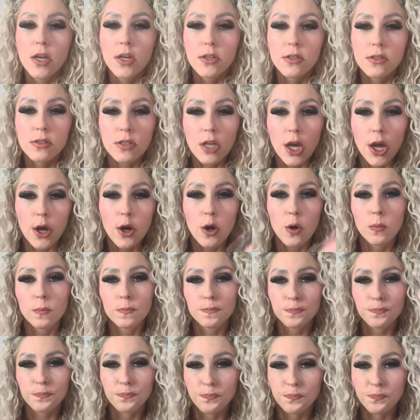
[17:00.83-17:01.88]

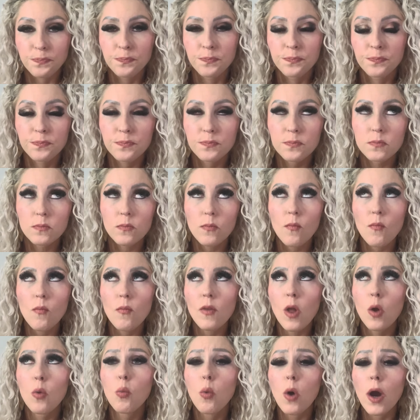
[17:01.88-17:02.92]
So
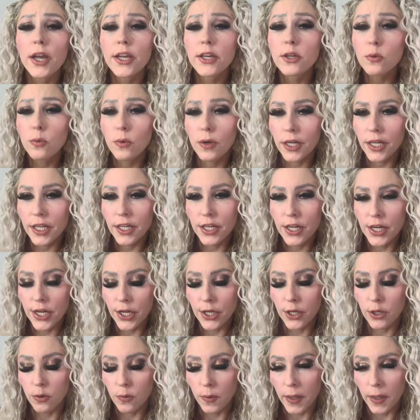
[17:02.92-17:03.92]
what you want to do